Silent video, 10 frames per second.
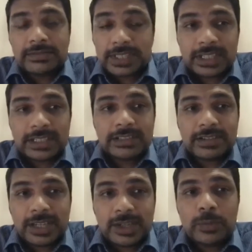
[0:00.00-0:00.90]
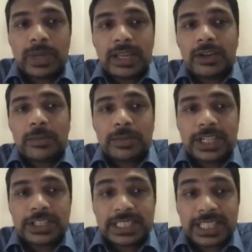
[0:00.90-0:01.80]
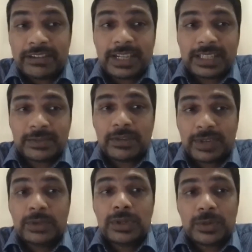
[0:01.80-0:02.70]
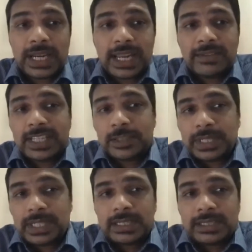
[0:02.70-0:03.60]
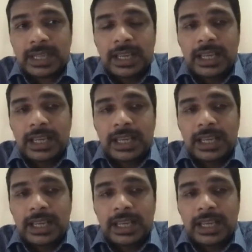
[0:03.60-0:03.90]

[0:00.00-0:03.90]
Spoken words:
infrastructure, running core banking operations, areas where we don't quite have the expertise.